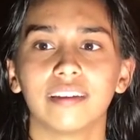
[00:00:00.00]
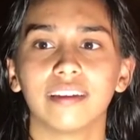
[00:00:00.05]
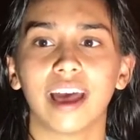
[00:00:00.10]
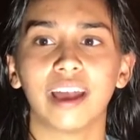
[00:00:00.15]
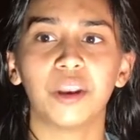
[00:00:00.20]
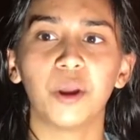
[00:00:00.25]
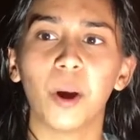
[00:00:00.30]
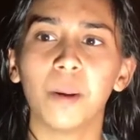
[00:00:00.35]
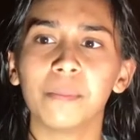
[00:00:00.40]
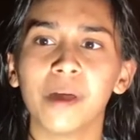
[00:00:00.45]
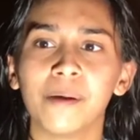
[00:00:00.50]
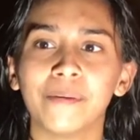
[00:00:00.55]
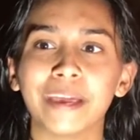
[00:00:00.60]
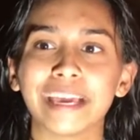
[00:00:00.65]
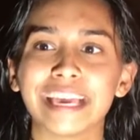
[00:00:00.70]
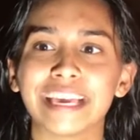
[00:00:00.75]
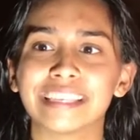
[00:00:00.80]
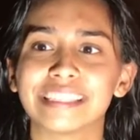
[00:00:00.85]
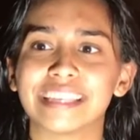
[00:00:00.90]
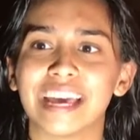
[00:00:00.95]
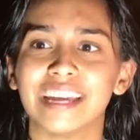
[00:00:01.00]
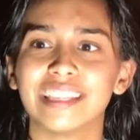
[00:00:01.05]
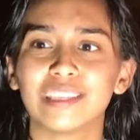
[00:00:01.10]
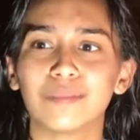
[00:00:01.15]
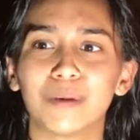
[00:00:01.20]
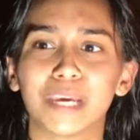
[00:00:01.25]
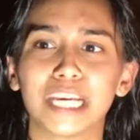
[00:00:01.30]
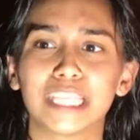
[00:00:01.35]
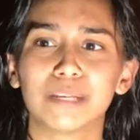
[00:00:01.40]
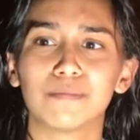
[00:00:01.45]
I know I'm not making sense
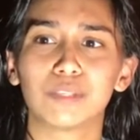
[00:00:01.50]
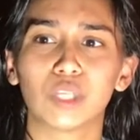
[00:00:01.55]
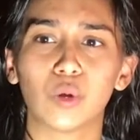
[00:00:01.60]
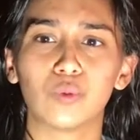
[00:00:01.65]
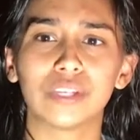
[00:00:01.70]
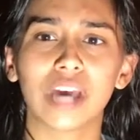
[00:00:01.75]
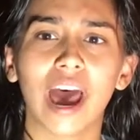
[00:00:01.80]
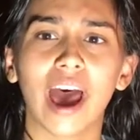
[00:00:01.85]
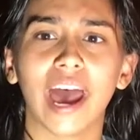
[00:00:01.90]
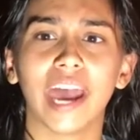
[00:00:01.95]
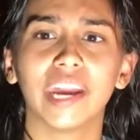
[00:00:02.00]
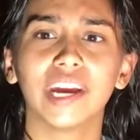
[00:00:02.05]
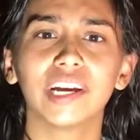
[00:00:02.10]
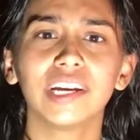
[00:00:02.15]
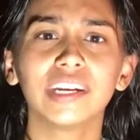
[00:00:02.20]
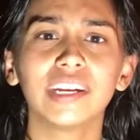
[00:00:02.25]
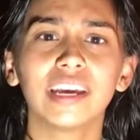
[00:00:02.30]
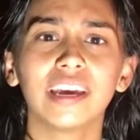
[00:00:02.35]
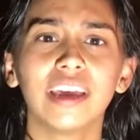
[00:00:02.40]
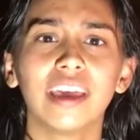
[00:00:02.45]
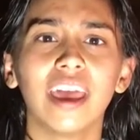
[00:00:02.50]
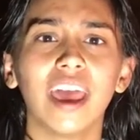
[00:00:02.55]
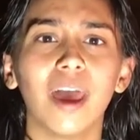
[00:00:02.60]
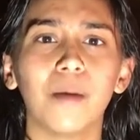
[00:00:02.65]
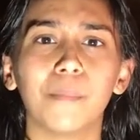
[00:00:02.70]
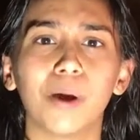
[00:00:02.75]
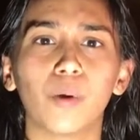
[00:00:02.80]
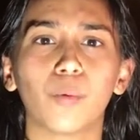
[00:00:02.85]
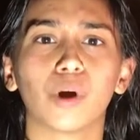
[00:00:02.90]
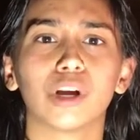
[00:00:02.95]
because I'm so tired
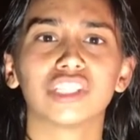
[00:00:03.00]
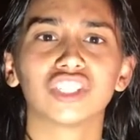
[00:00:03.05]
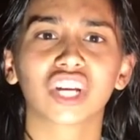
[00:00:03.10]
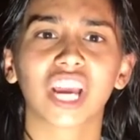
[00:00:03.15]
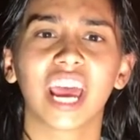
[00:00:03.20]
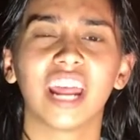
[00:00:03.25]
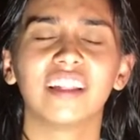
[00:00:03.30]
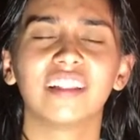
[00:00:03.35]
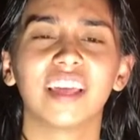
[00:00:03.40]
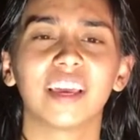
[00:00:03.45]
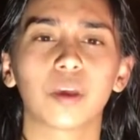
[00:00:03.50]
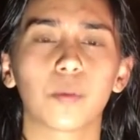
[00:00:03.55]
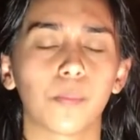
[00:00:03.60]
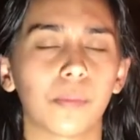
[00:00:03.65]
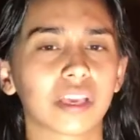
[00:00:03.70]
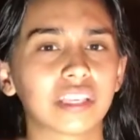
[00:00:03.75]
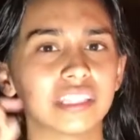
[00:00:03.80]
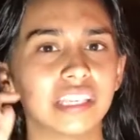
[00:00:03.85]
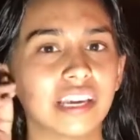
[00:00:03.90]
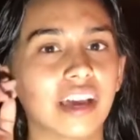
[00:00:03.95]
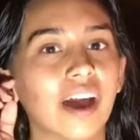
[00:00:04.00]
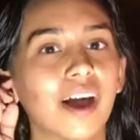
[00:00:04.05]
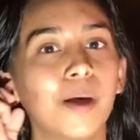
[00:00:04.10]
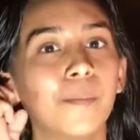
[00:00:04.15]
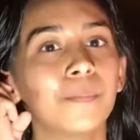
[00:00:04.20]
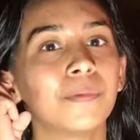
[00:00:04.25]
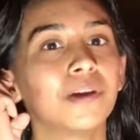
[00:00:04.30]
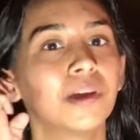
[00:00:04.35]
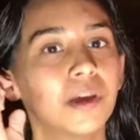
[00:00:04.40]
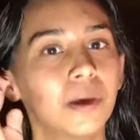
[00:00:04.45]
and my words are kind of like mixing
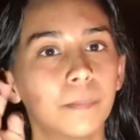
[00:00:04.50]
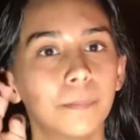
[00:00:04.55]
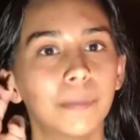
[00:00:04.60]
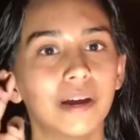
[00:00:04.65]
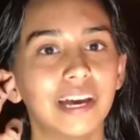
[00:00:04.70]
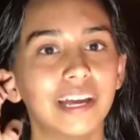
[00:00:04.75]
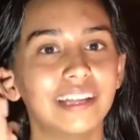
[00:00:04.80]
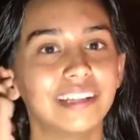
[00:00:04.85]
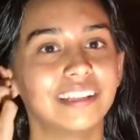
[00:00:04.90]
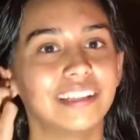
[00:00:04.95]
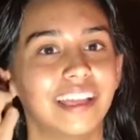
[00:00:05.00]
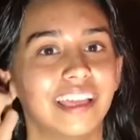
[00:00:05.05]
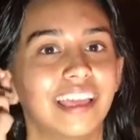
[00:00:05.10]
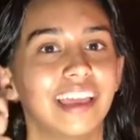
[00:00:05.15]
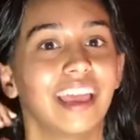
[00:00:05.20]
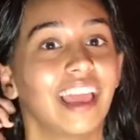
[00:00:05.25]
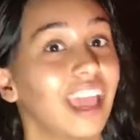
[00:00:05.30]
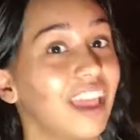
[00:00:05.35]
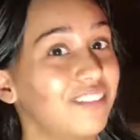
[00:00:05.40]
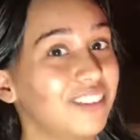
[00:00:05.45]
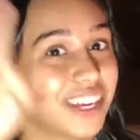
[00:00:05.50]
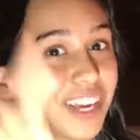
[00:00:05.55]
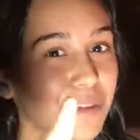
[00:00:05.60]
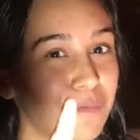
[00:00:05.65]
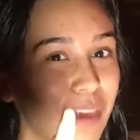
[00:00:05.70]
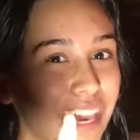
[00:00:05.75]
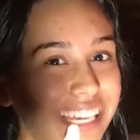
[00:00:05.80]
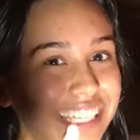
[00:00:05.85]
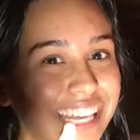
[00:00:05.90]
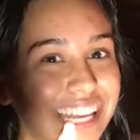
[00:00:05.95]
up, but if you can
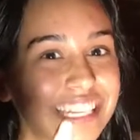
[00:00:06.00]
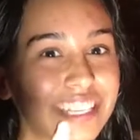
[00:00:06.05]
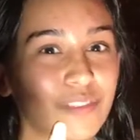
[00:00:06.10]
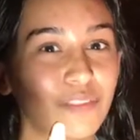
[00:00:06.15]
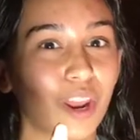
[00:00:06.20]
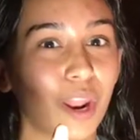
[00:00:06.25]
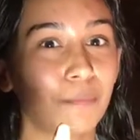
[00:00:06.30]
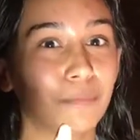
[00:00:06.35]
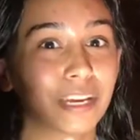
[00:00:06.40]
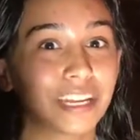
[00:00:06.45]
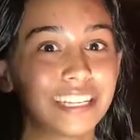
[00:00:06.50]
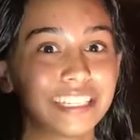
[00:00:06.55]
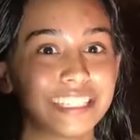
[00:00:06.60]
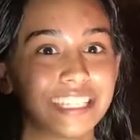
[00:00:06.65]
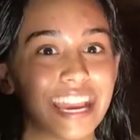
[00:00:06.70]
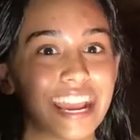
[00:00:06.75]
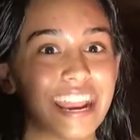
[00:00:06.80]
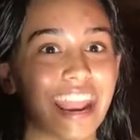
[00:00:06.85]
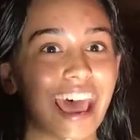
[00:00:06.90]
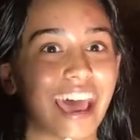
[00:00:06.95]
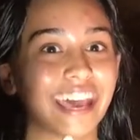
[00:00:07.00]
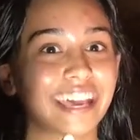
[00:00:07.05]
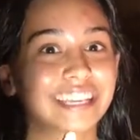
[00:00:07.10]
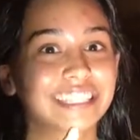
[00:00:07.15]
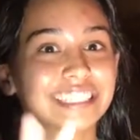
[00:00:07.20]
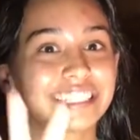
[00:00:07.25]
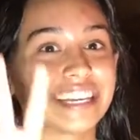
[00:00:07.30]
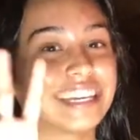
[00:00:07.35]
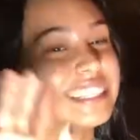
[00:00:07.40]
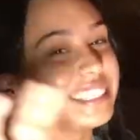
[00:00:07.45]
make sense of what I'm gonna say
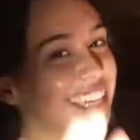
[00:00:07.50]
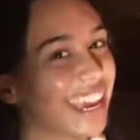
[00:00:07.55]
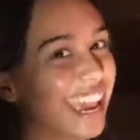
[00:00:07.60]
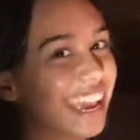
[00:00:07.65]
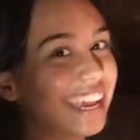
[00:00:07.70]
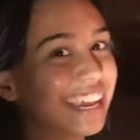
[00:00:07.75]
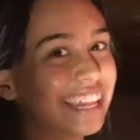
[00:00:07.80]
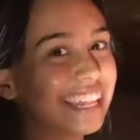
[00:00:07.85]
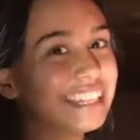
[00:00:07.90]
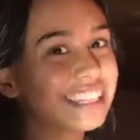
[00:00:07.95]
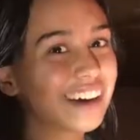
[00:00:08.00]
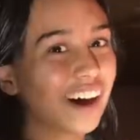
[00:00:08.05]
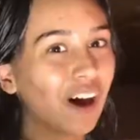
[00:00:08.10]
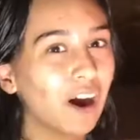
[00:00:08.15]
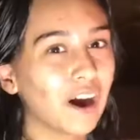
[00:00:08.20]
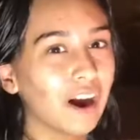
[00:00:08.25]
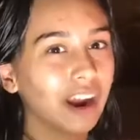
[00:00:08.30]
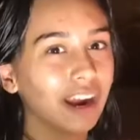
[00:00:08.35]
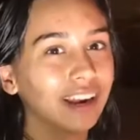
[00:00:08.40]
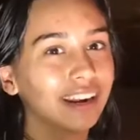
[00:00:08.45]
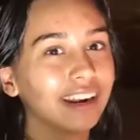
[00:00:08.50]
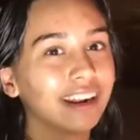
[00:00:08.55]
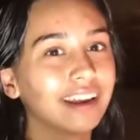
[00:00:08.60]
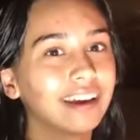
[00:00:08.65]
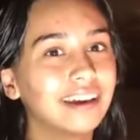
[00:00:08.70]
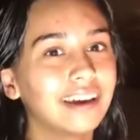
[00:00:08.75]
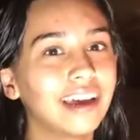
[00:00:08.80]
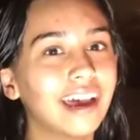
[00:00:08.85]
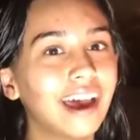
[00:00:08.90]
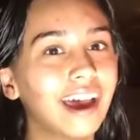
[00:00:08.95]
next, take it to heart.
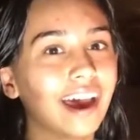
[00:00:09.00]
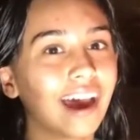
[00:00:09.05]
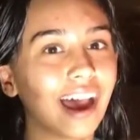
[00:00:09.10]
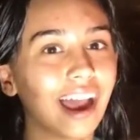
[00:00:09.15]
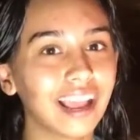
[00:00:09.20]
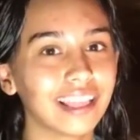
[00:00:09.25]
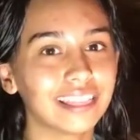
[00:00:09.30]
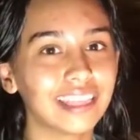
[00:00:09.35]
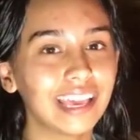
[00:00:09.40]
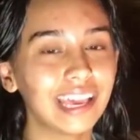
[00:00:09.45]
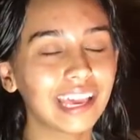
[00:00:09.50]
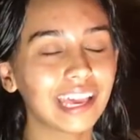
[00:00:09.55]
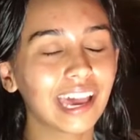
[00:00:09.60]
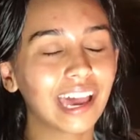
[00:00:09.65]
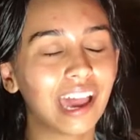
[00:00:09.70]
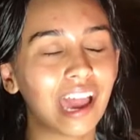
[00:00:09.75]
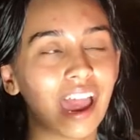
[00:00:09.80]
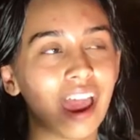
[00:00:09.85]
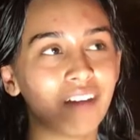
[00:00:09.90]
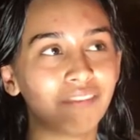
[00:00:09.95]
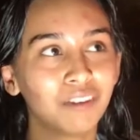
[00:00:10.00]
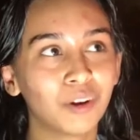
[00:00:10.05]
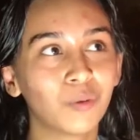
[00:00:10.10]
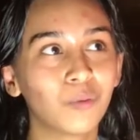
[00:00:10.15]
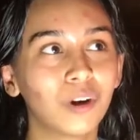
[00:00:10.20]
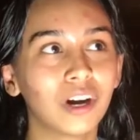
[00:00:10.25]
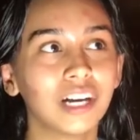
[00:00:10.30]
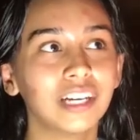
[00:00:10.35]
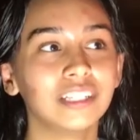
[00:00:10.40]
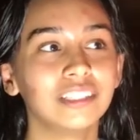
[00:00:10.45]
I think
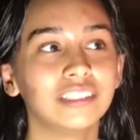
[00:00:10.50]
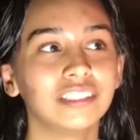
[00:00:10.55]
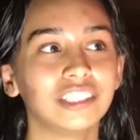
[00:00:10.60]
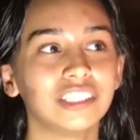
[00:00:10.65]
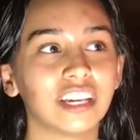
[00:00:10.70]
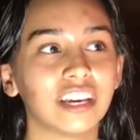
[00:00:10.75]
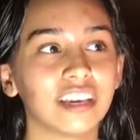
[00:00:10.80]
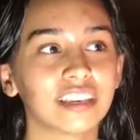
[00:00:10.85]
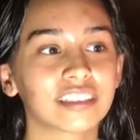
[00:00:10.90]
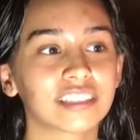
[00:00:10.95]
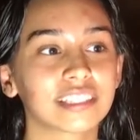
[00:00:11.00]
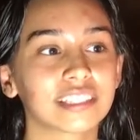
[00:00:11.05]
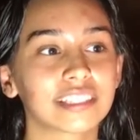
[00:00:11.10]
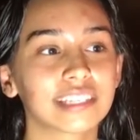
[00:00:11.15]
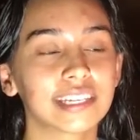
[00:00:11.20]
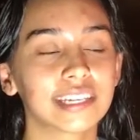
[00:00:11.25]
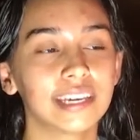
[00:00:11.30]
everyone just,